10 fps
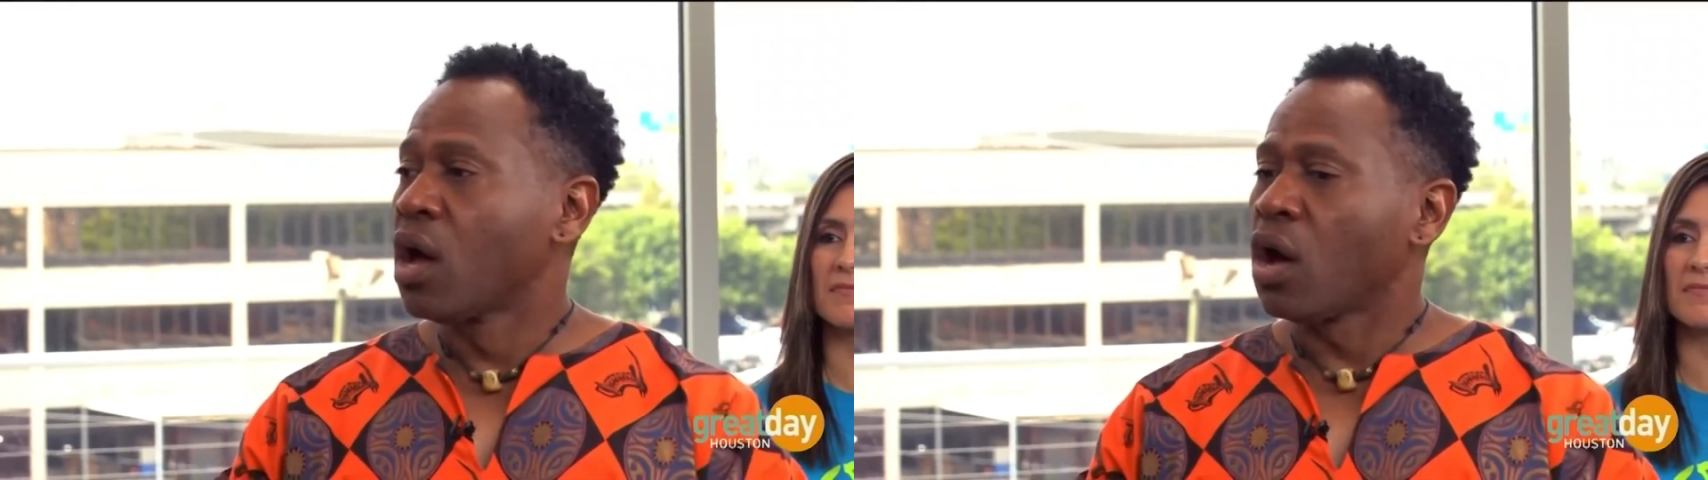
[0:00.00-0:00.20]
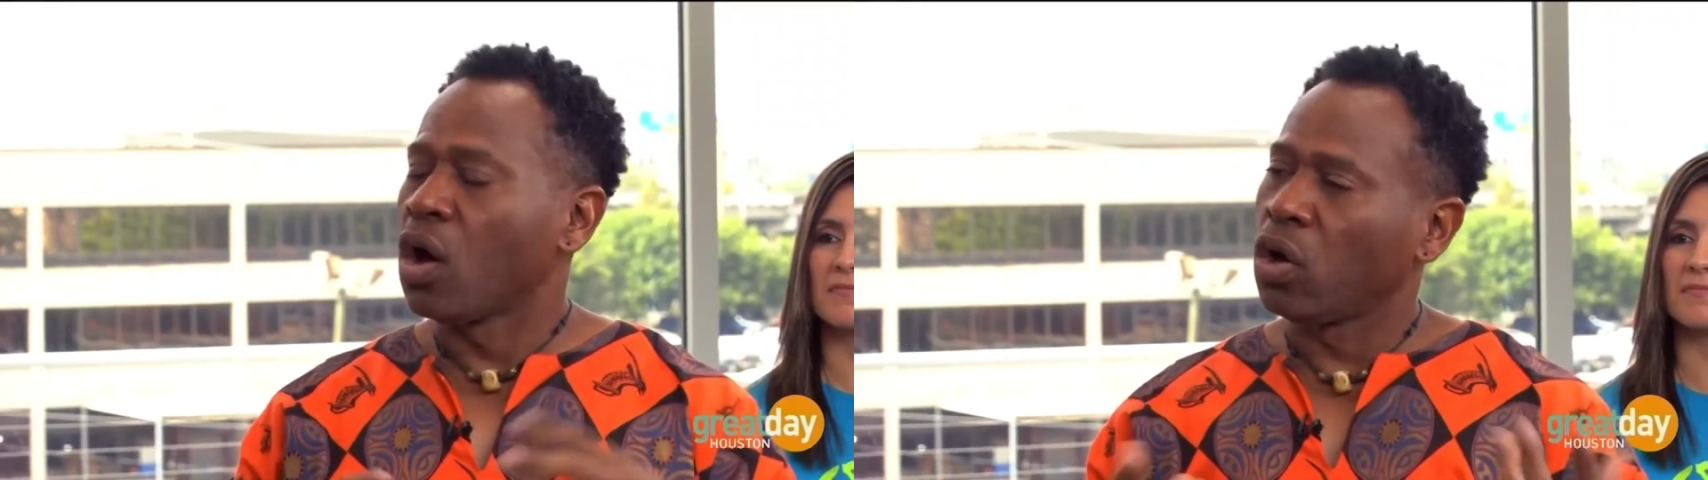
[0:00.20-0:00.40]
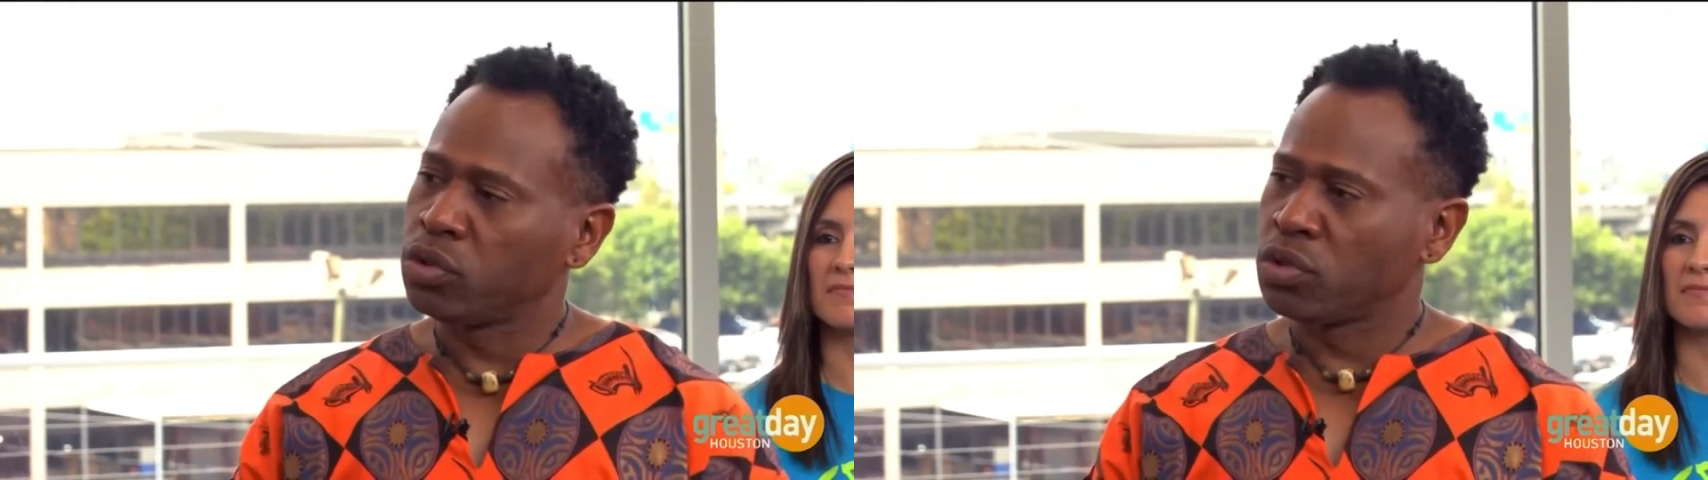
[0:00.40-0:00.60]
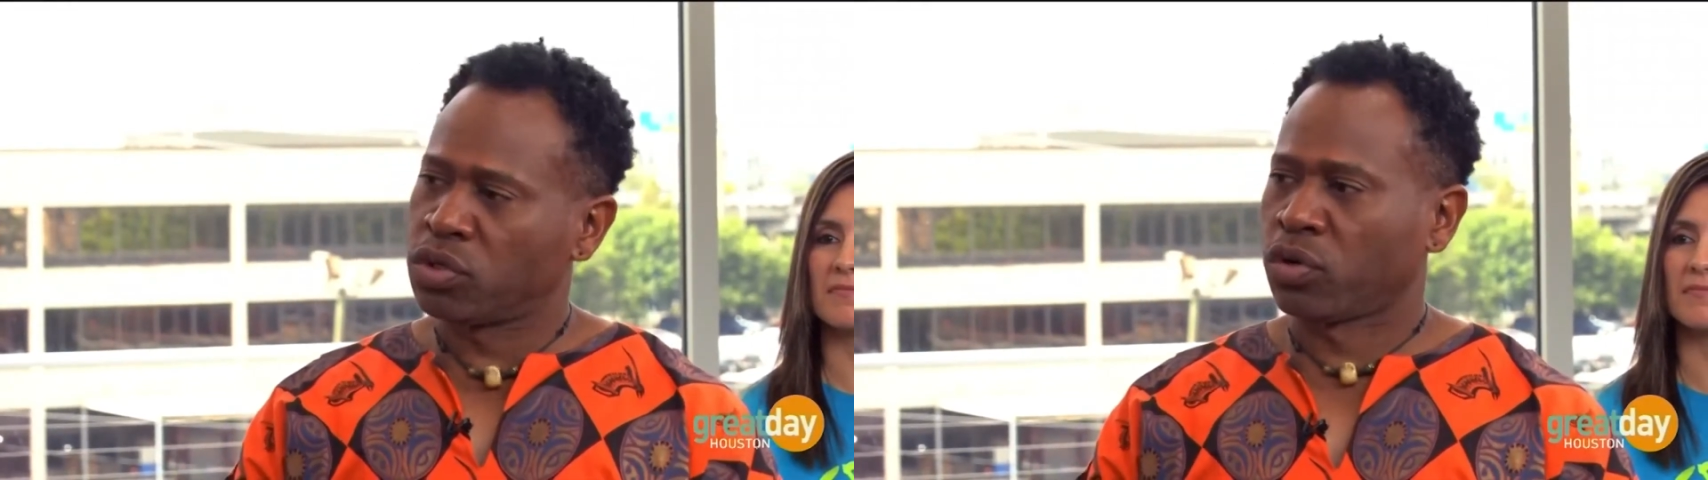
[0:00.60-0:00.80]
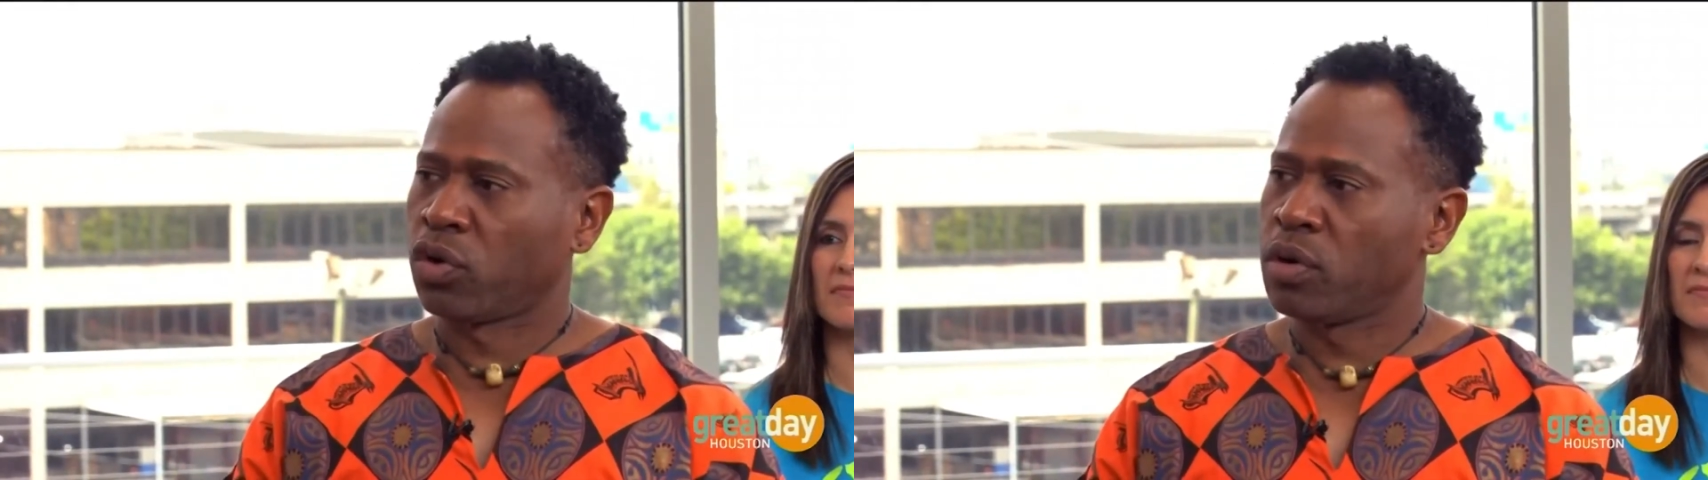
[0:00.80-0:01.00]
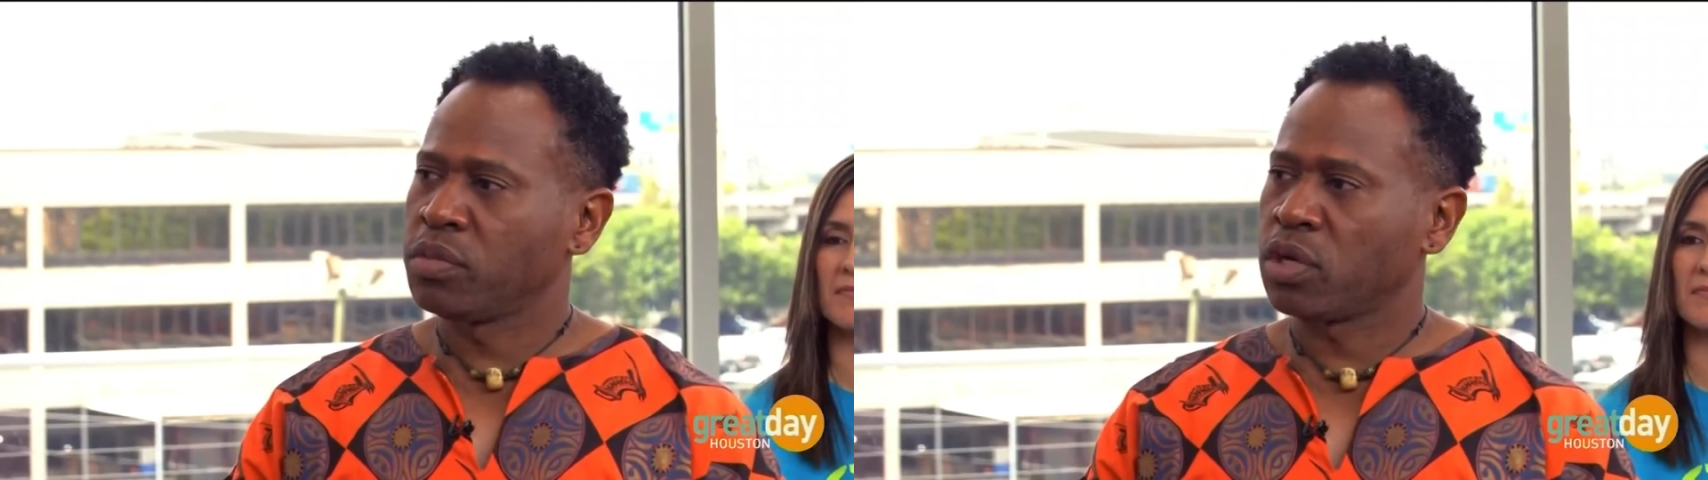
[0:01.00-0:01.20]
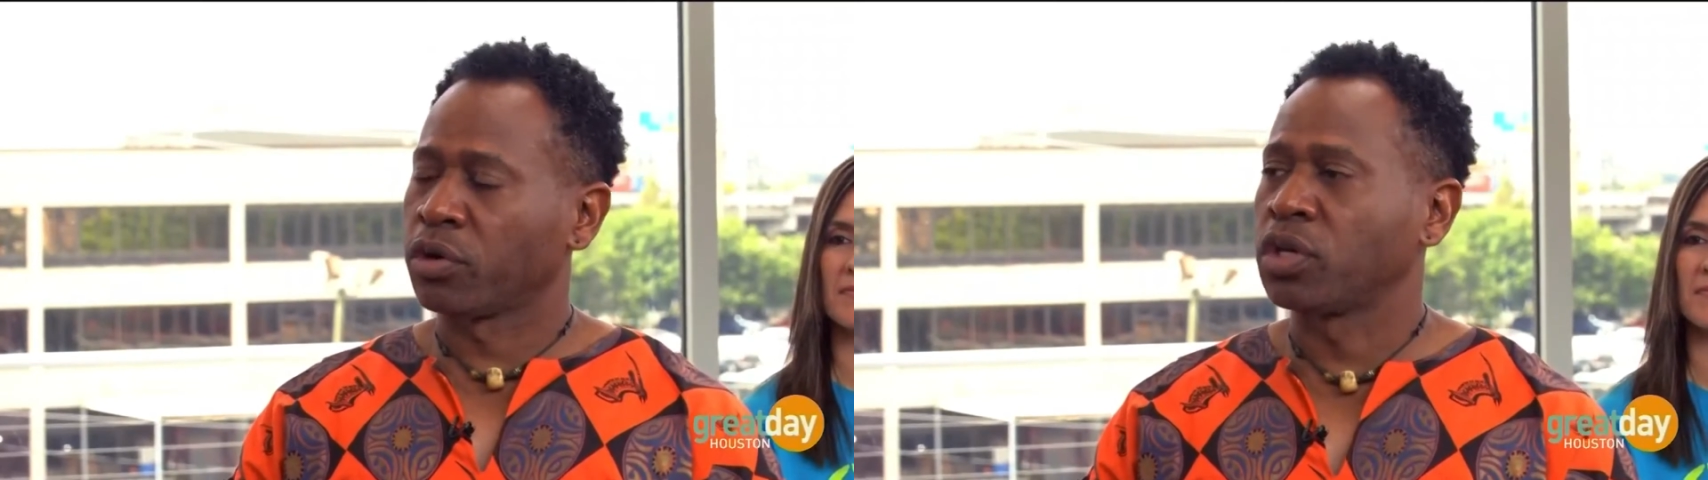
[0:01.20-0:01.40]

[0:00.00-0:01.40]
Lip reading: All those terms are